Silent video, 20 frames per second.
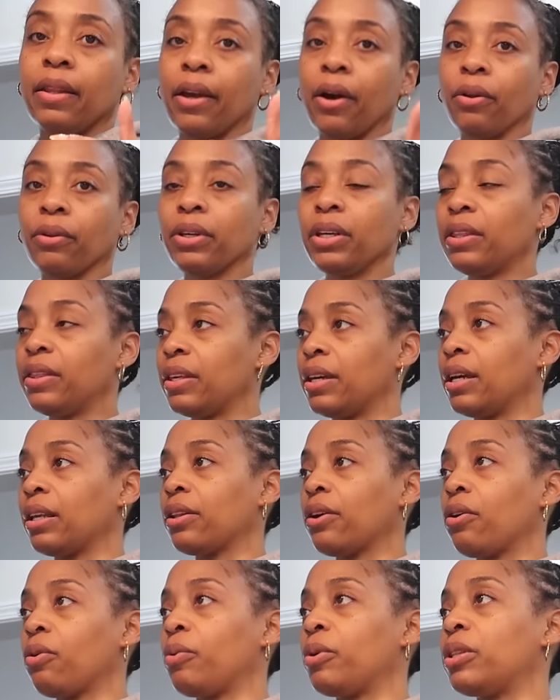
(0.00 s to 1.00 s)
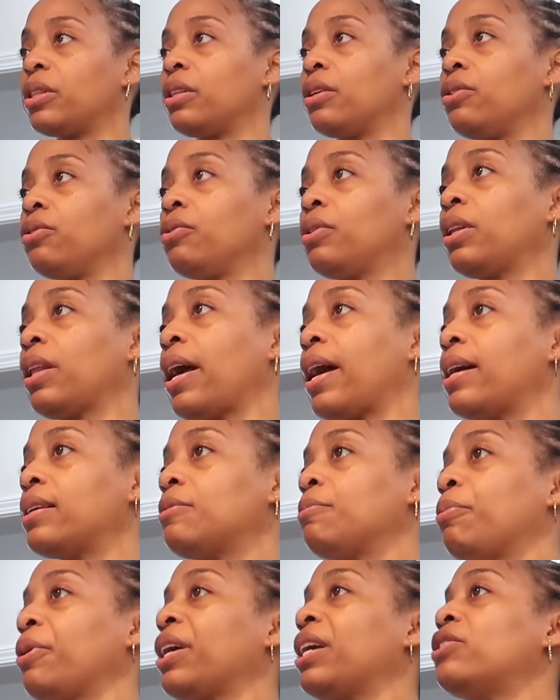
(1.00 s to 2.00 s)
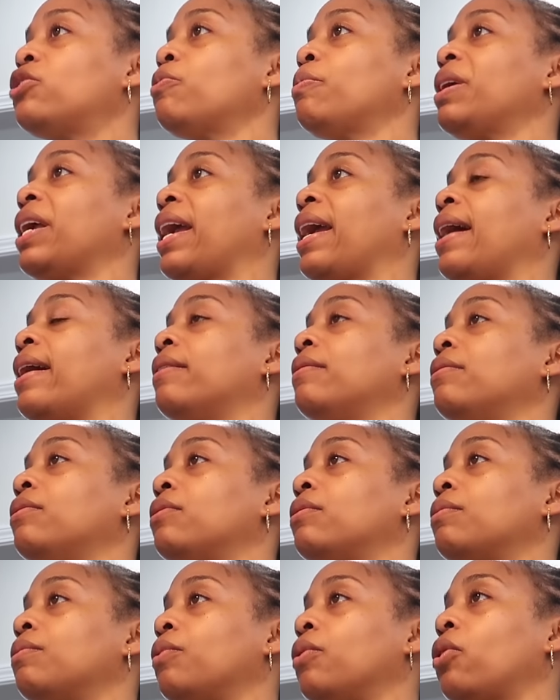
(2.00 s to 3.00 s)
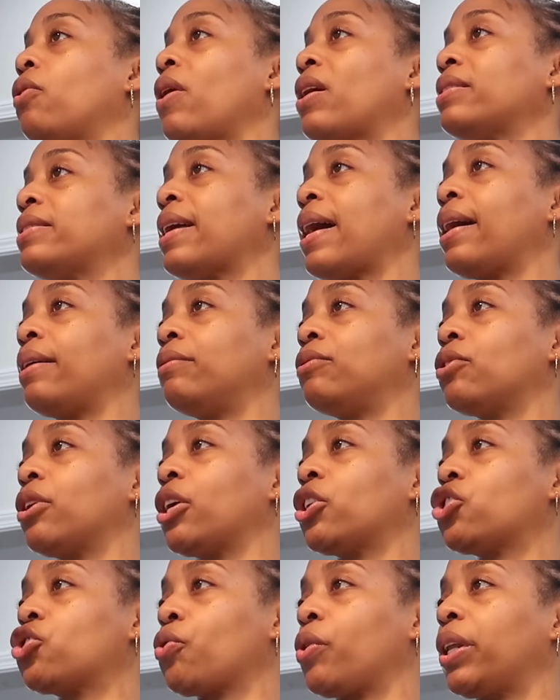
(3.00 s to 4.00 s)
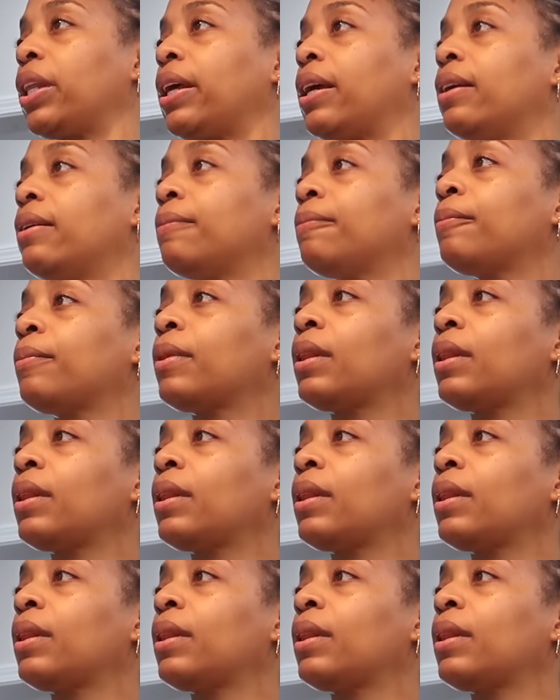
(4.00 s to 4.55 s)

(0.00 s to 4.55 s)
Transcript: the only thing though with the new class, bring it to me, Anne. We'll go outside uh, shortly.